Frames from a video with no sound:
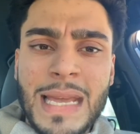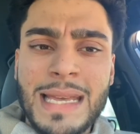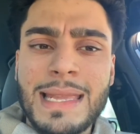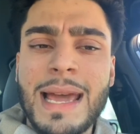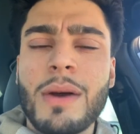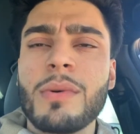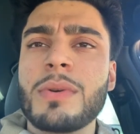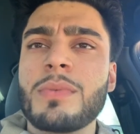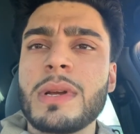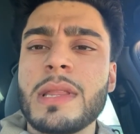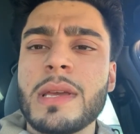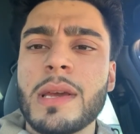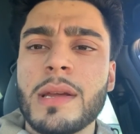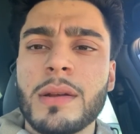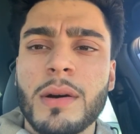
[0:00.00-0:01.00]
That one
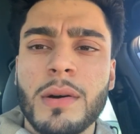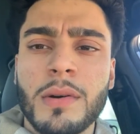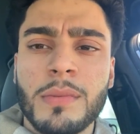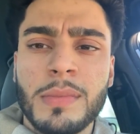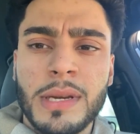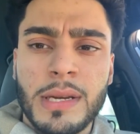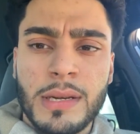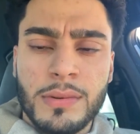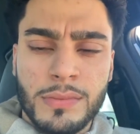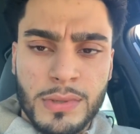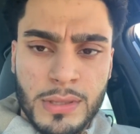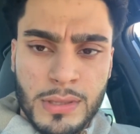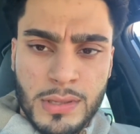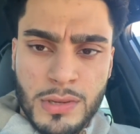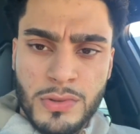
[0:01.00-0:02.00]
really hit home, man.
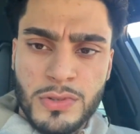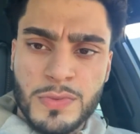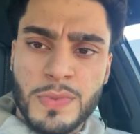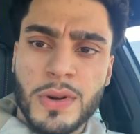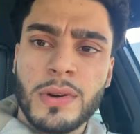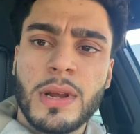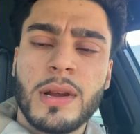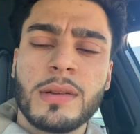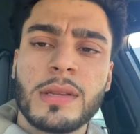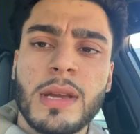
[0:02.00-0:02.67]
When the news broke out,